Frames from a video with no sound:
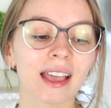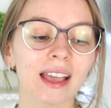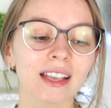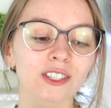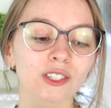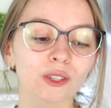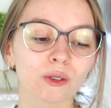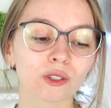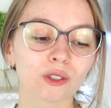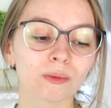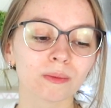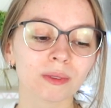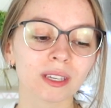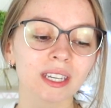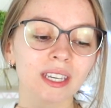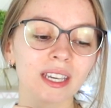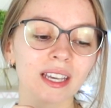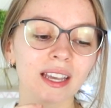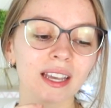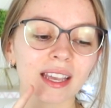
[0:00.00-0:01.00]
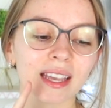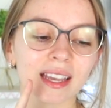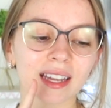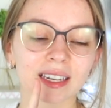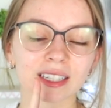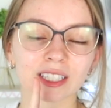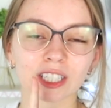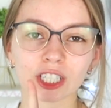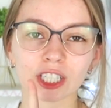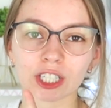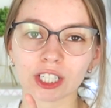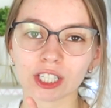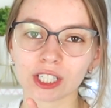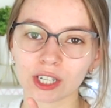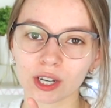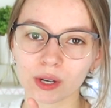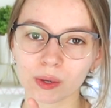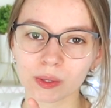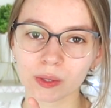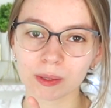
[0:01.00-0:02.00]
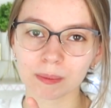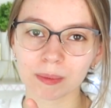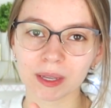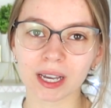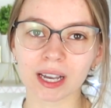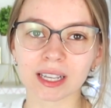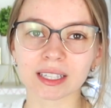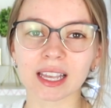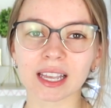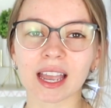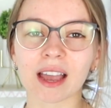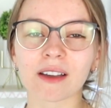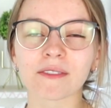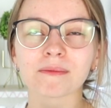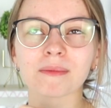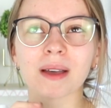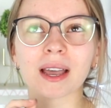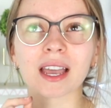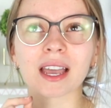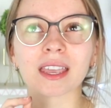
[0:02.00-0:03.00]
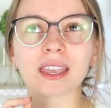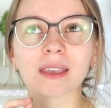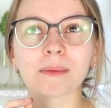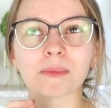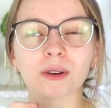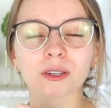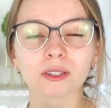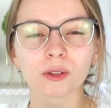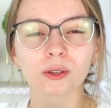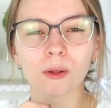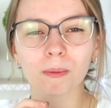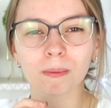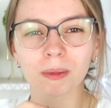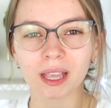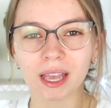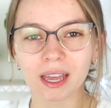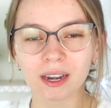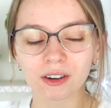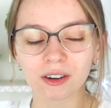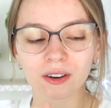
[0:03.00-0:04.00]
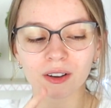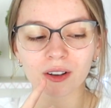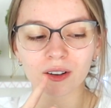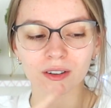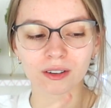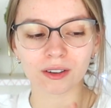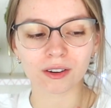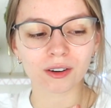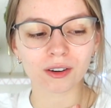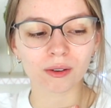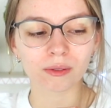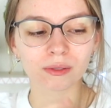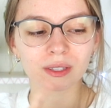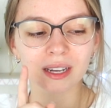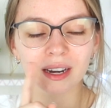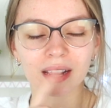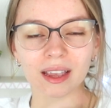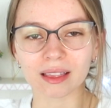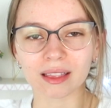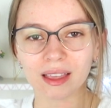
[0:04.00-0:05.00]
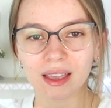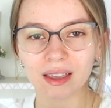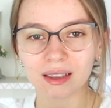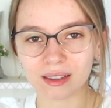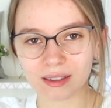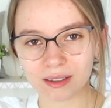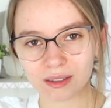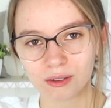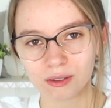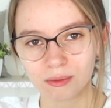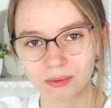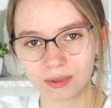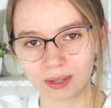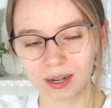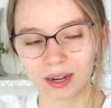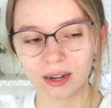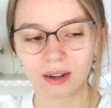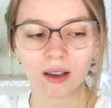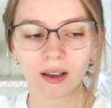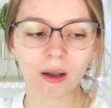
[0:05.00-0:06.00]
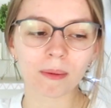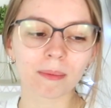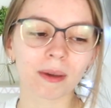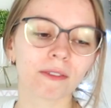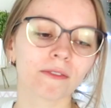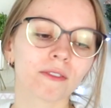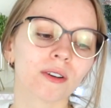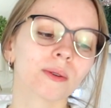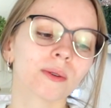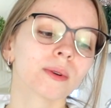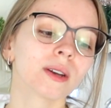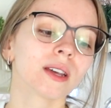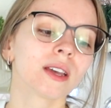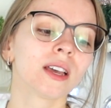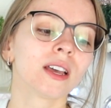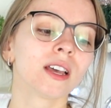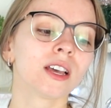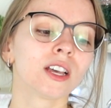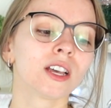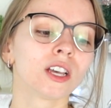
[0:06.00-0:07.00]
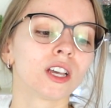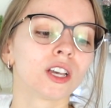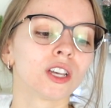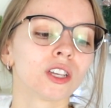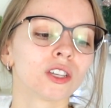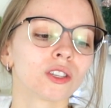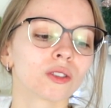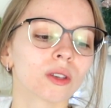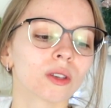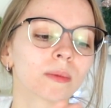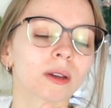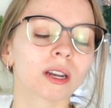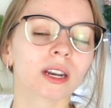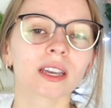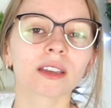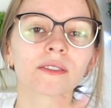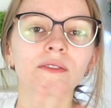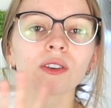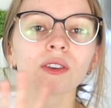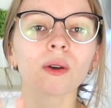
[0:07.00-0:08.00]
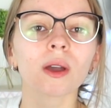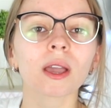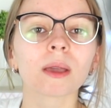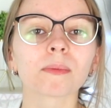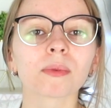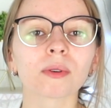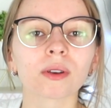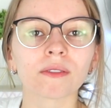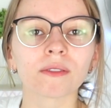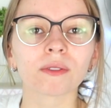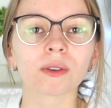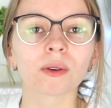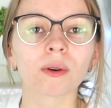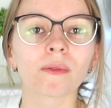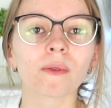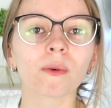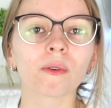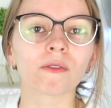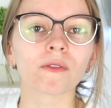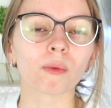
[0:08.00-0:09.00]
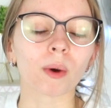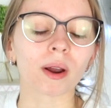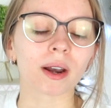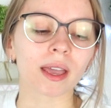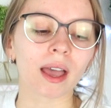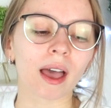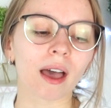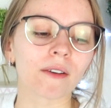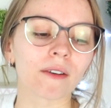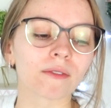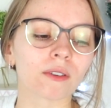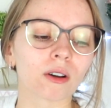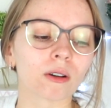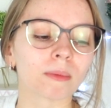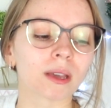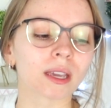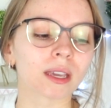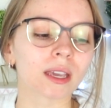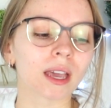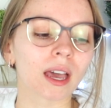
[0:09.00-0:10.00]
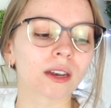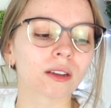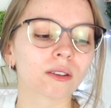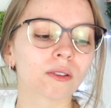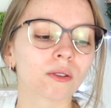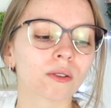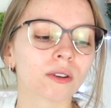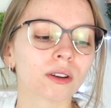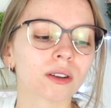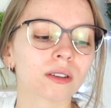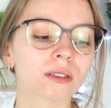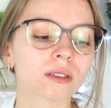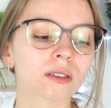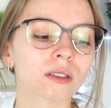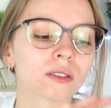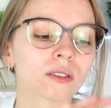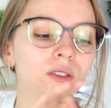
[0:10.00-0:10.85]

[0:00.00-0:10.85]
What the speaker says: Social media and GoodNotes because I have my personal planner on GoodNotes and I like using it on my phone. So I'm gonna give you a preview of what I have on my categories.